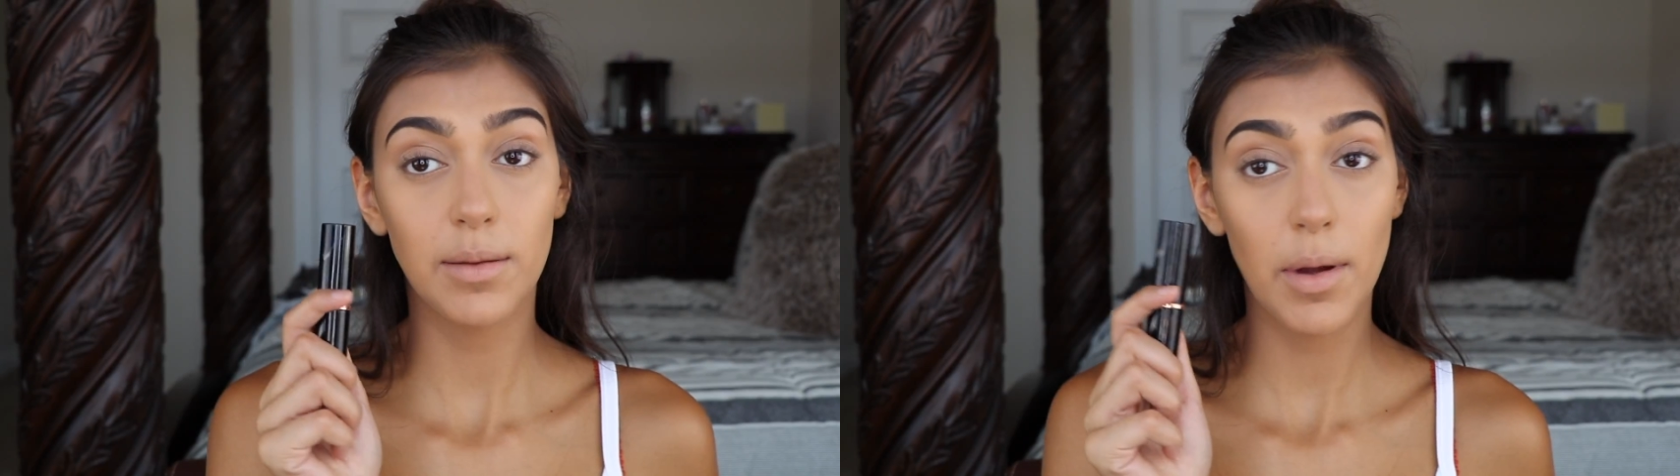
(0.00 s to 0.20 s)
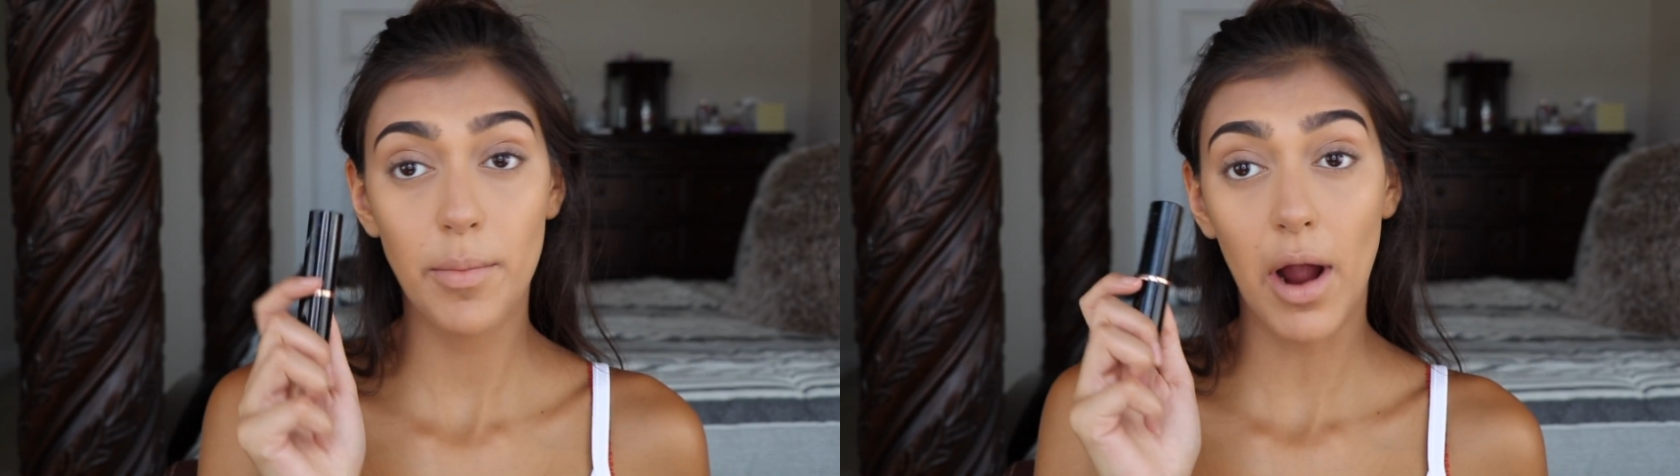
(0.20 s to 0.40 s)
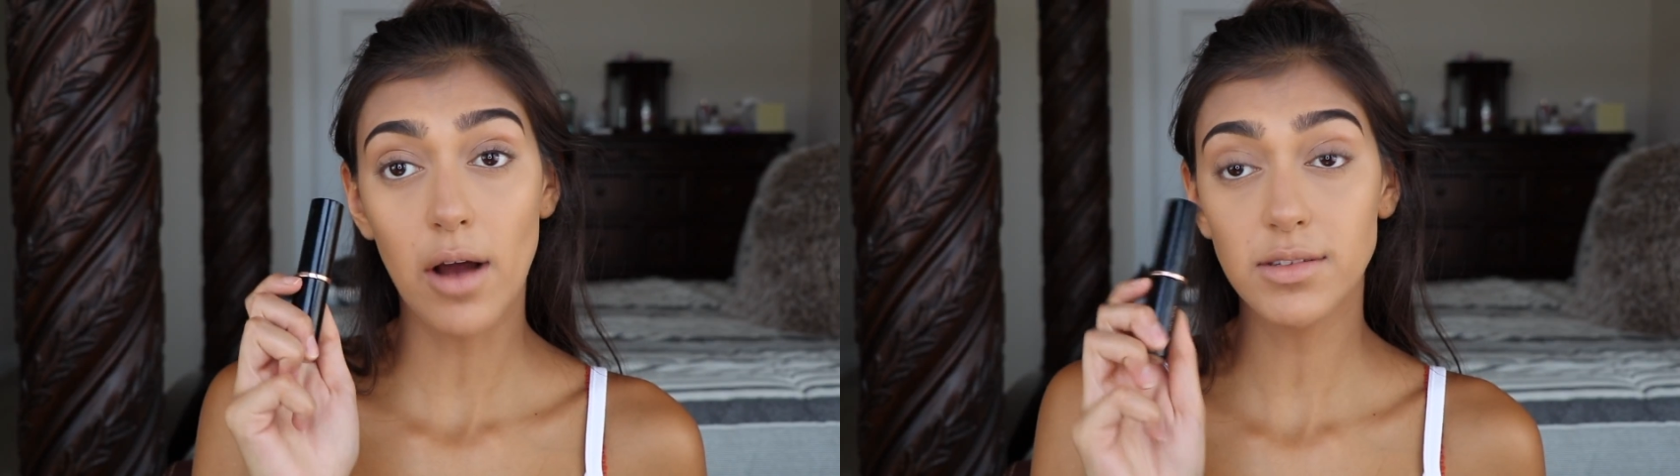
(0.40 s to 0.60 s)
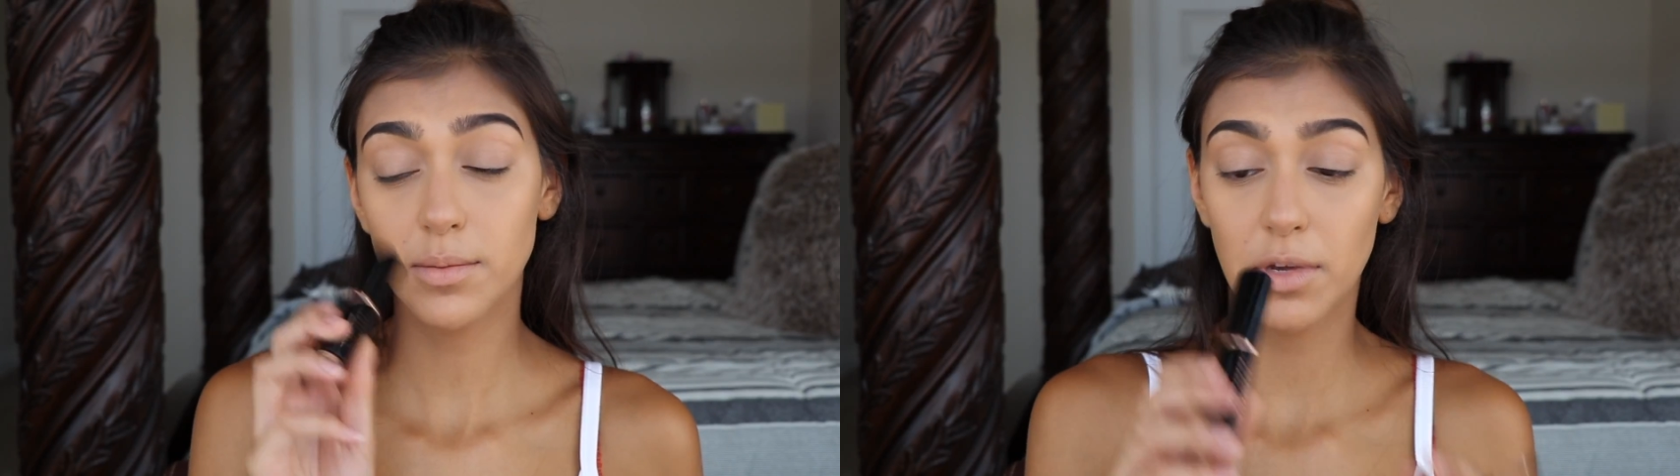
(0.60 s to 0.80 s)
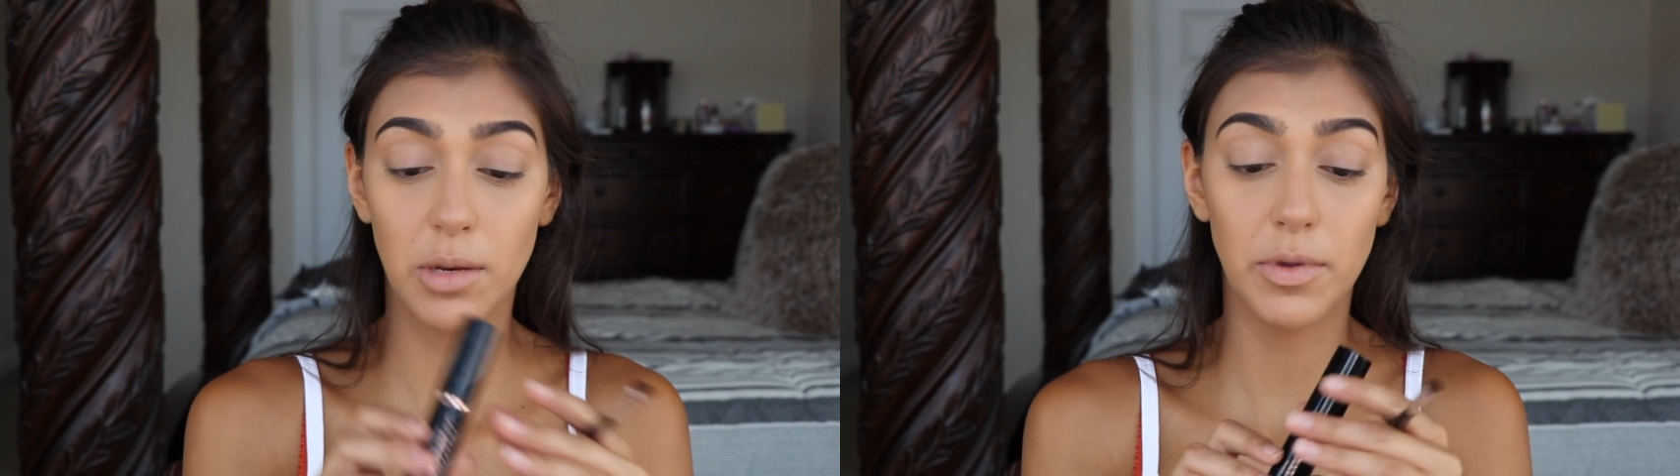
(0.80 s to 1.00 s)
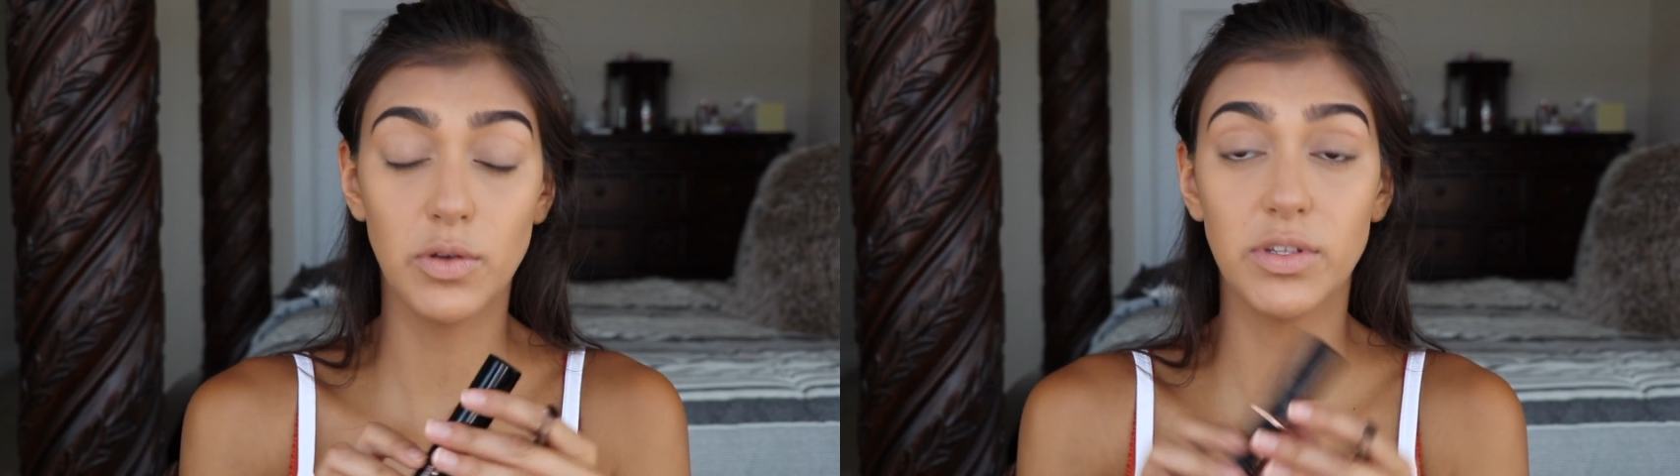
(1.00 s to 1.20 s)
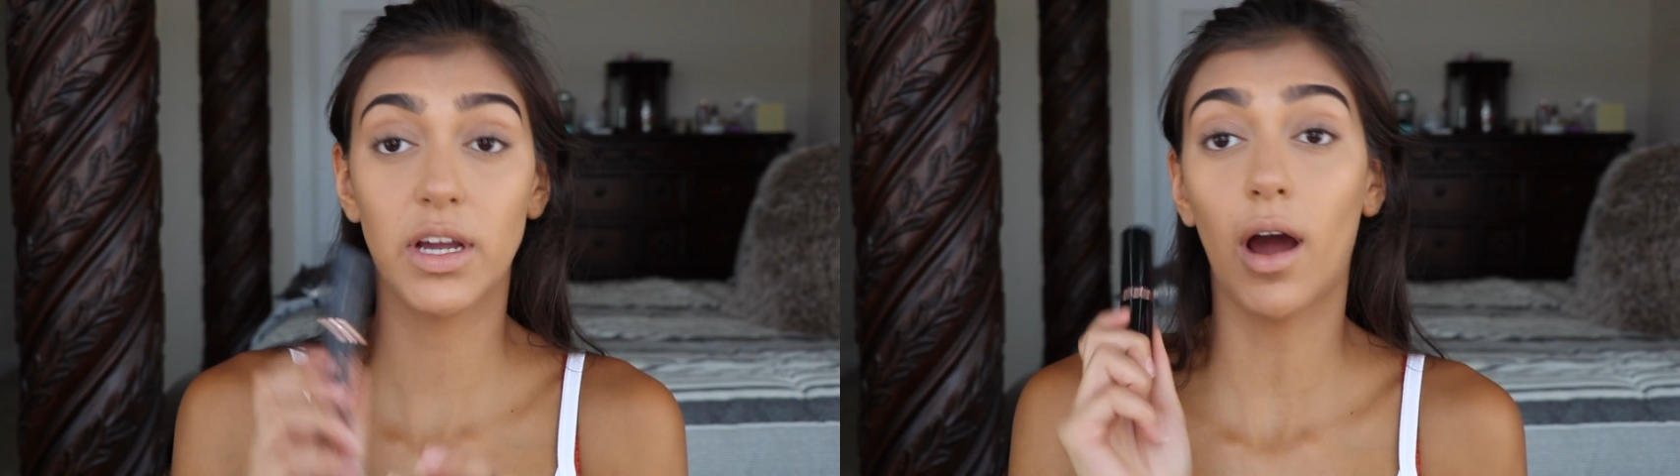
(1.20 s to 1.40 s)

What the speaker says: up my brows, I'm going to be using